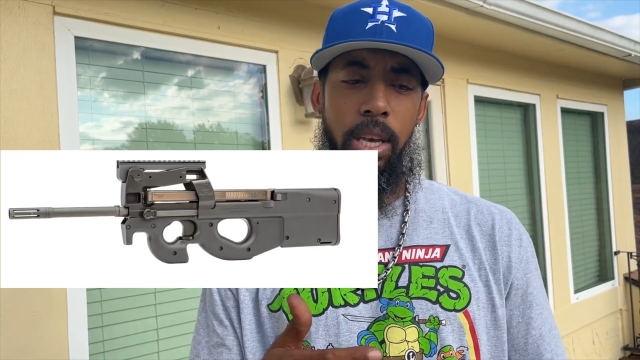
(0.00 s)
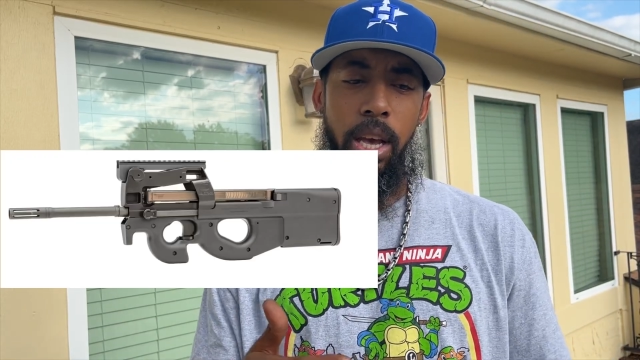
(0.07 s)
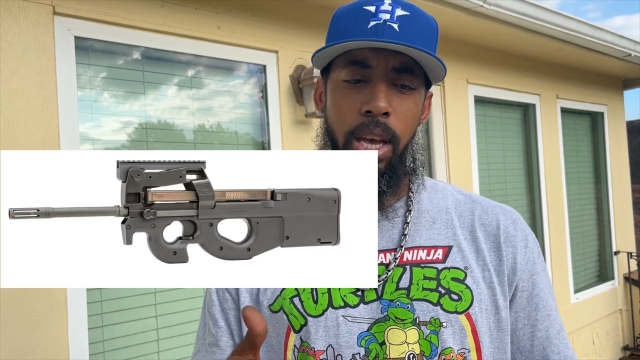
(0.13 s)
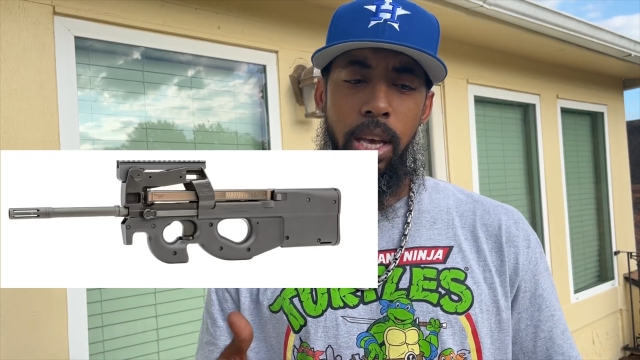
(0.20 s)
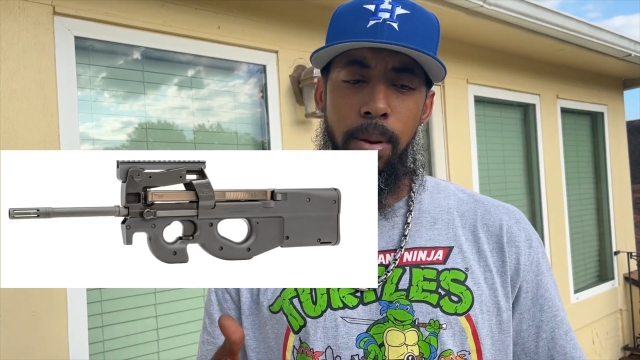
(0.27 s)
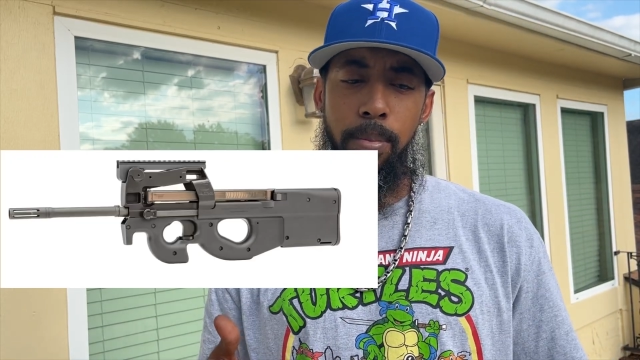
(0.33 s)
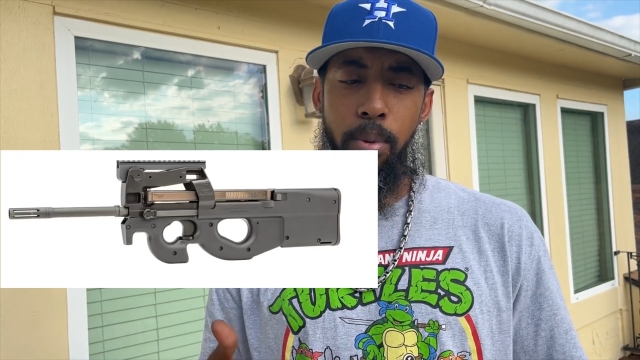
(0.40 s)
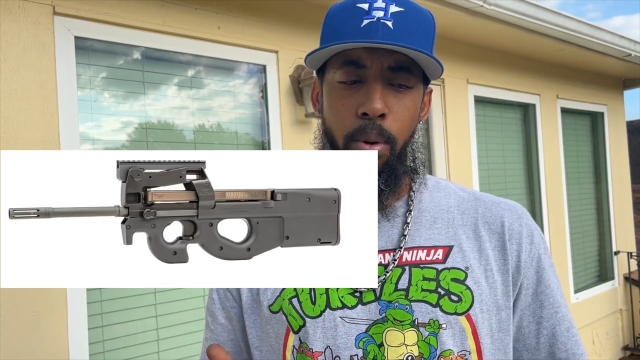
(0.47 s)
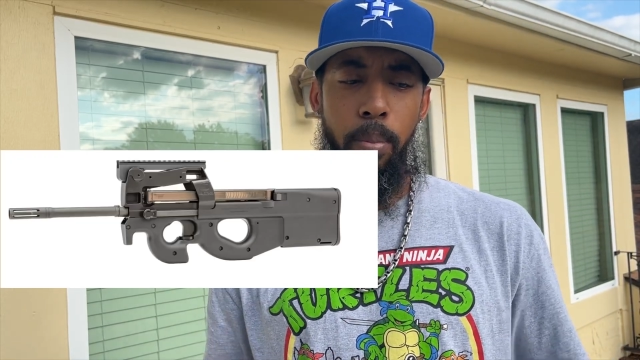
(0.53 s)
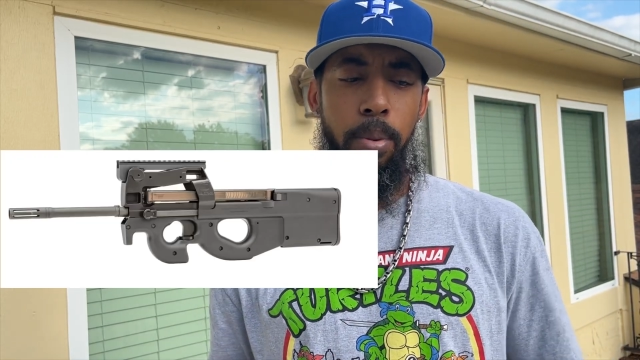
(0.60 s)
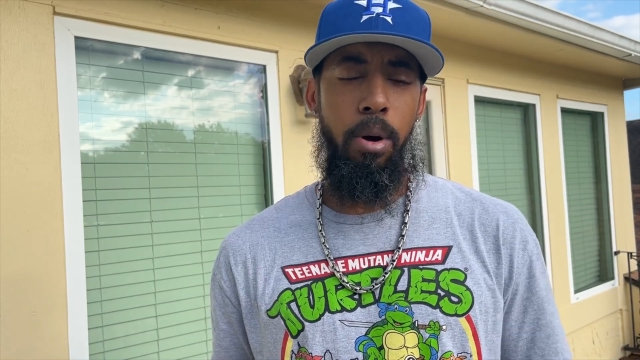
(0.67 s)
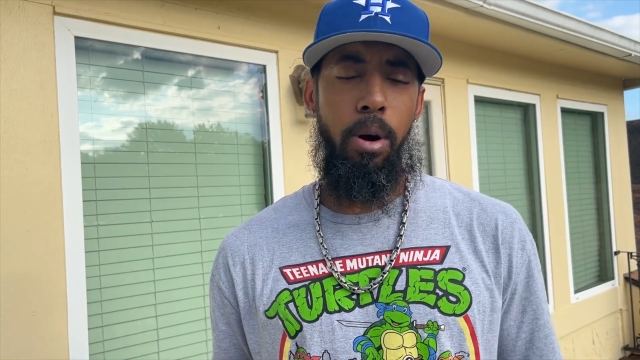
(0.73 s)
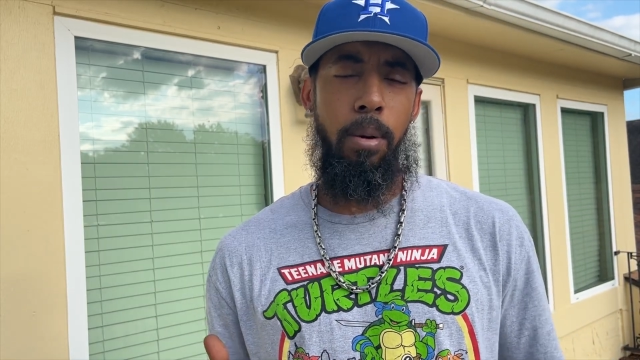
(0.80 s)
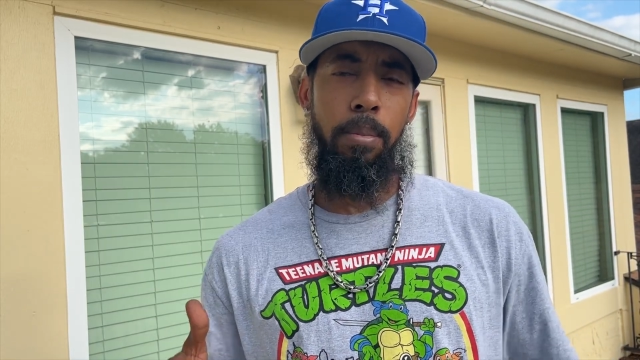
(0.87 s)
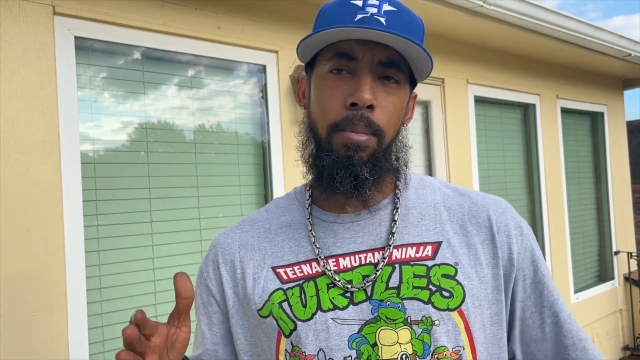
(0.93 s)
a
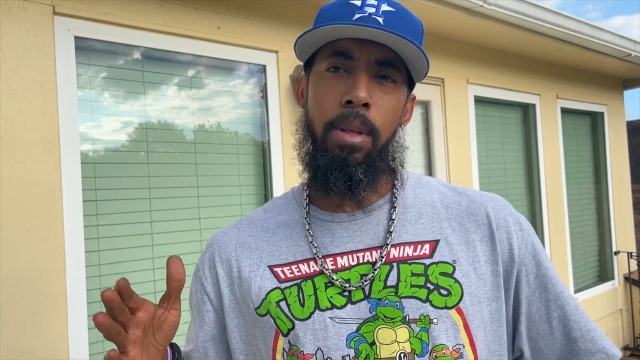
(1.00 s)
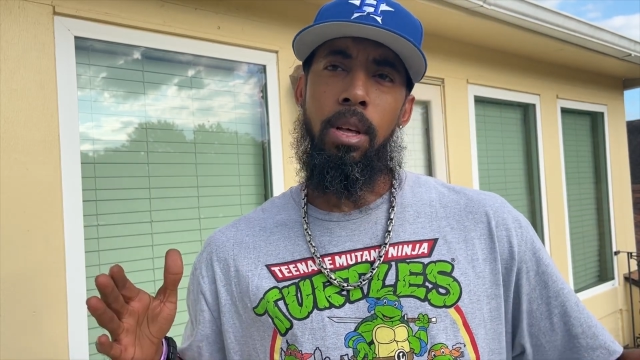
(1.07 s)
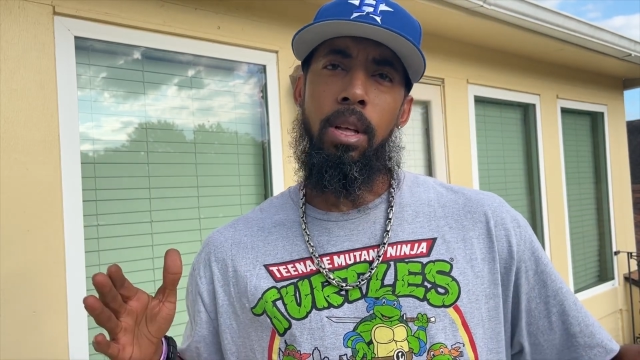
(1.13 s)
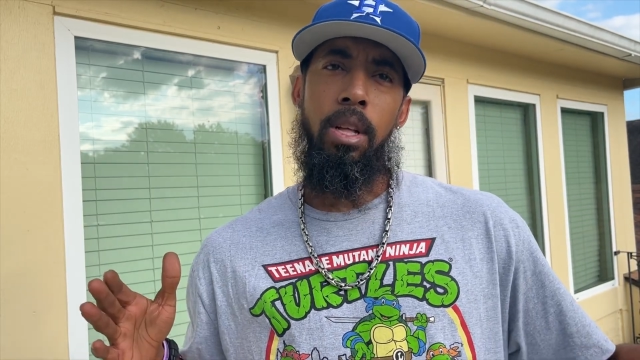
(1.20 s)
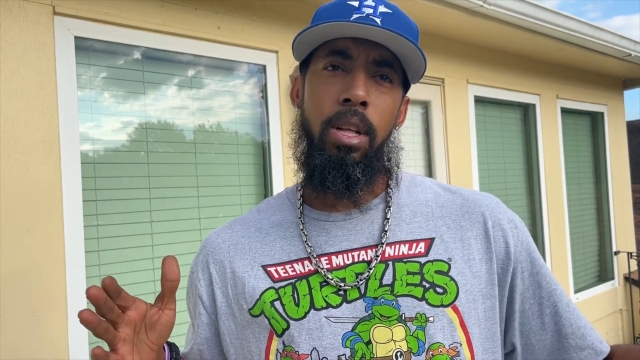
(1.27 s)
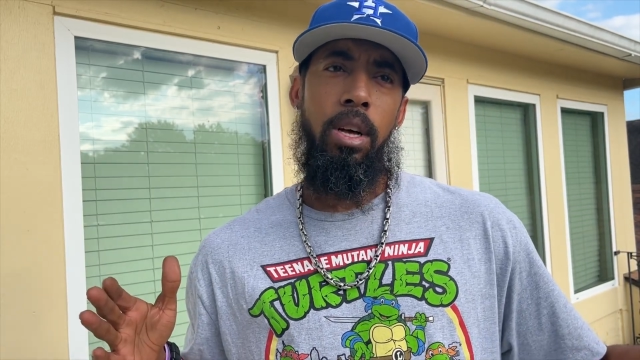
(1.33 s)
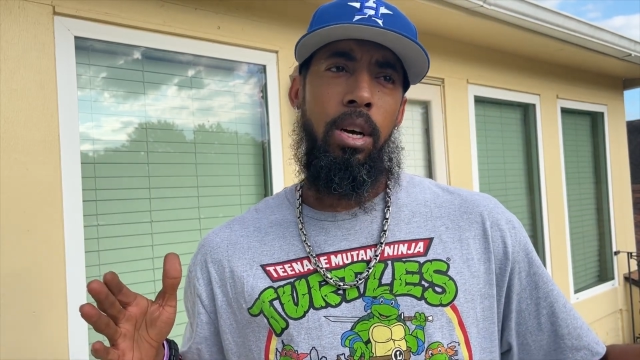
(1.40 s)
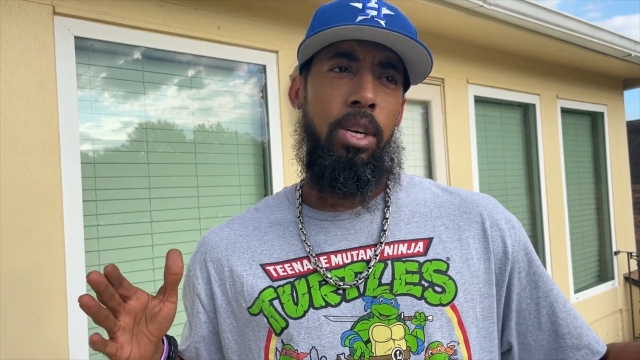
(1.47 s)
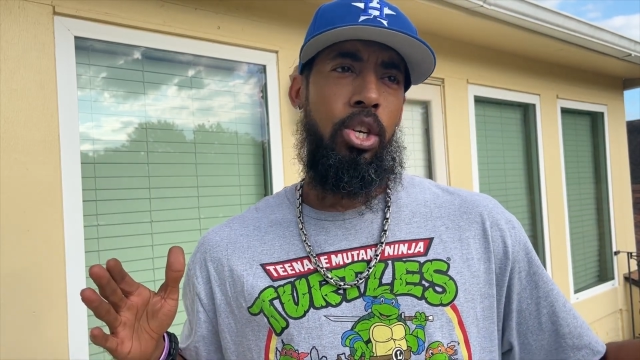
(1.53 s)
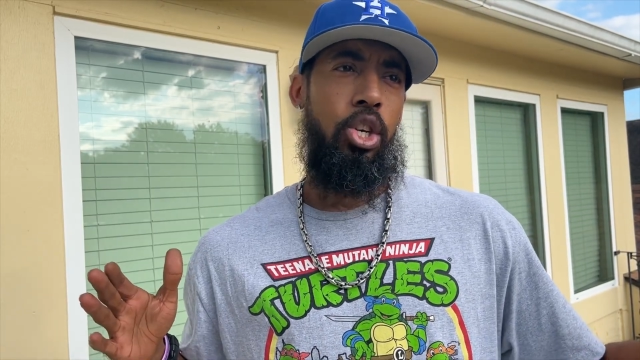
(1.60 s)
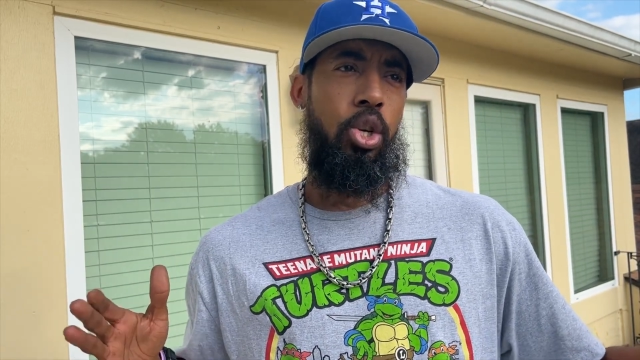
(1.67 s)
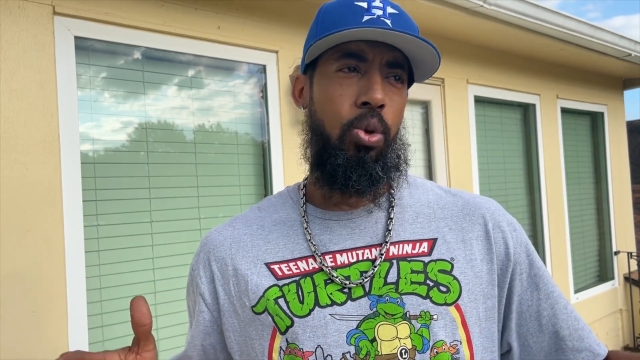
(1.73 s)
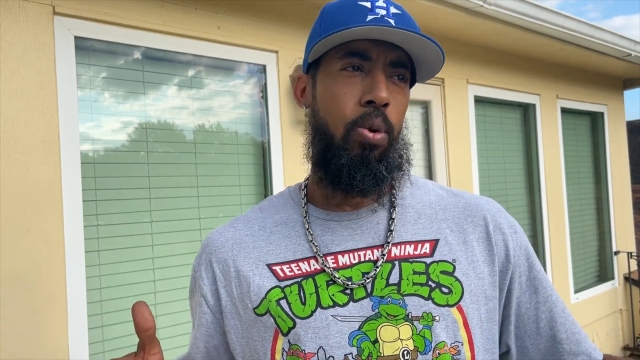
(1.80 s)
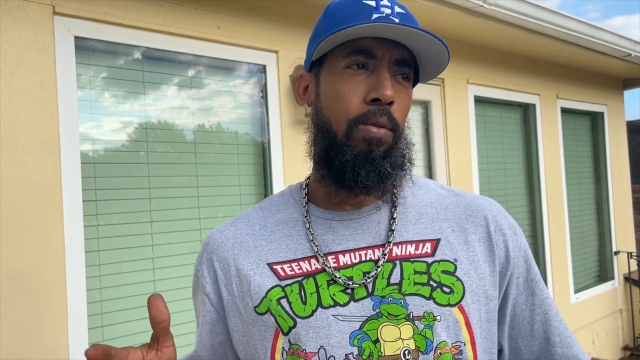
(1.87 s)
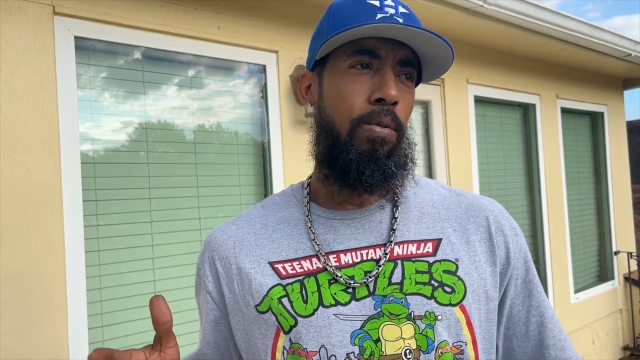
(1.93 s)
bullpup
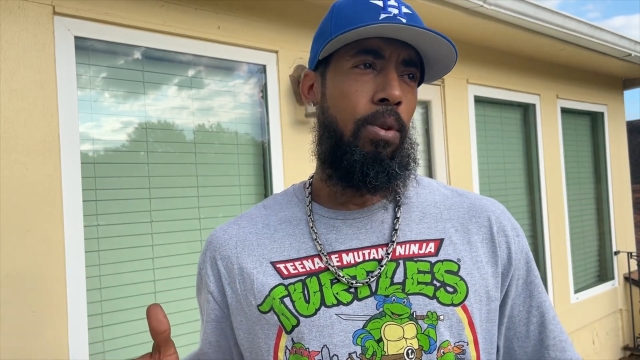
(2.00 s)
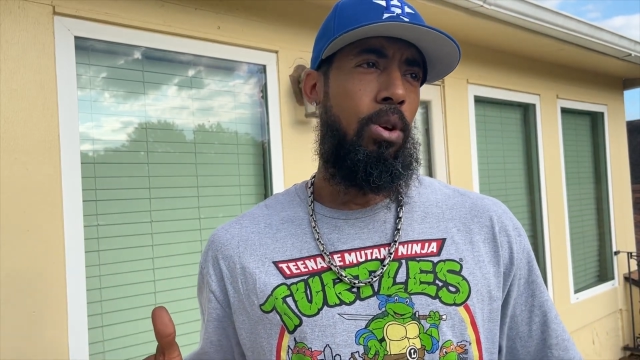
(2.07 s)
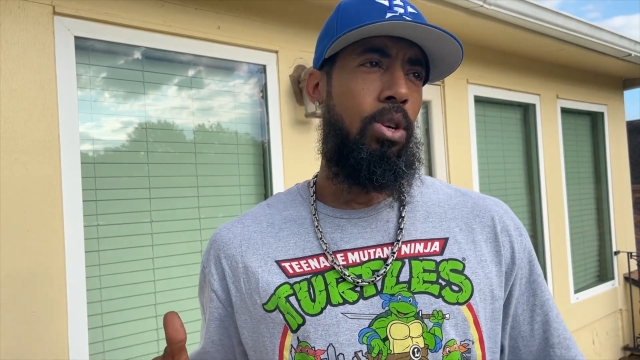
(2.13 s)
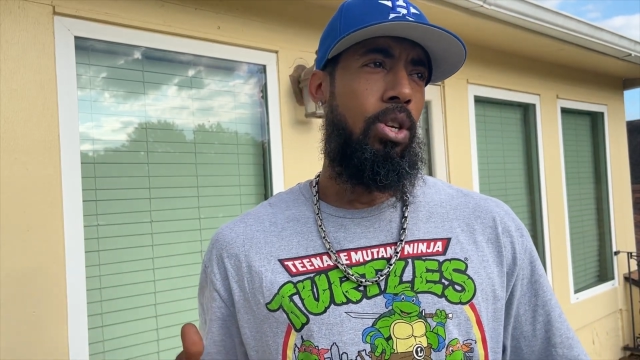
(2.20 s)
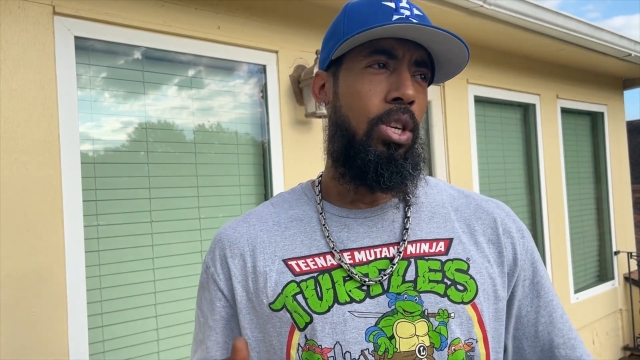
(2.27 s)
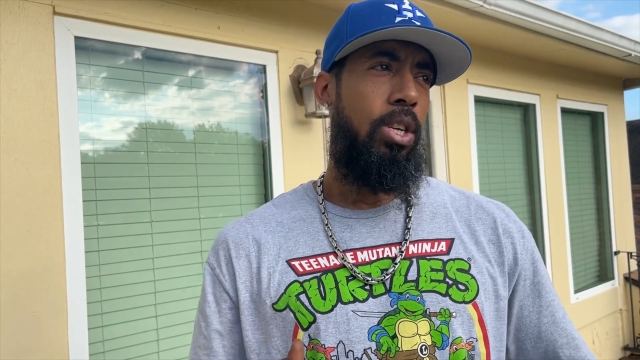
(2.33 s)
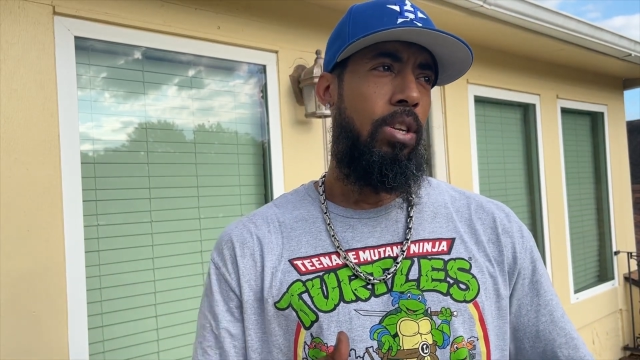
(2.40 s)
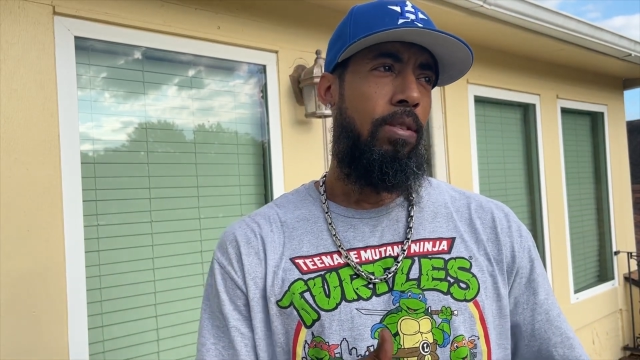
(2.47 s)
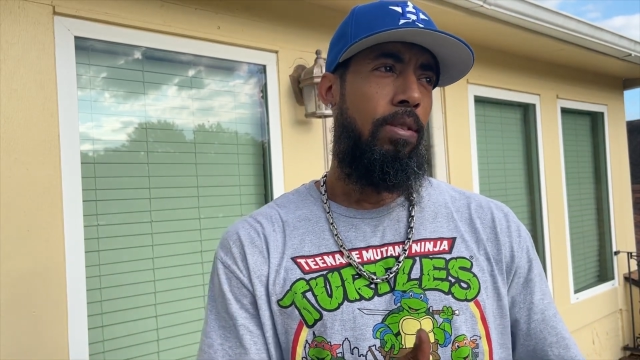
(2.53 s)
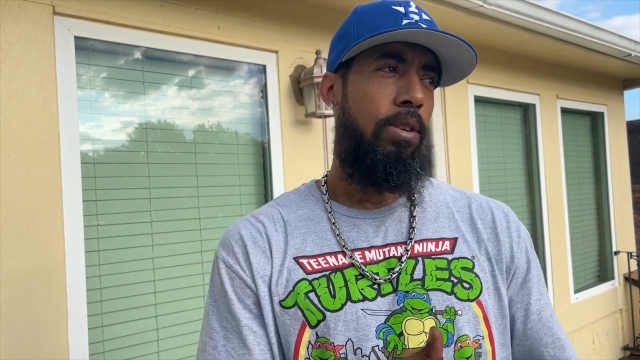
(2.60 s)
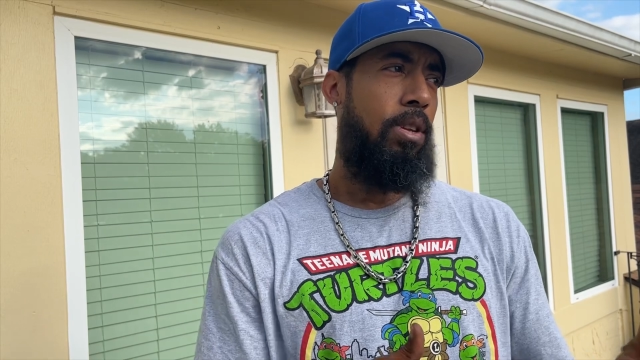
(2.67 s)
short version.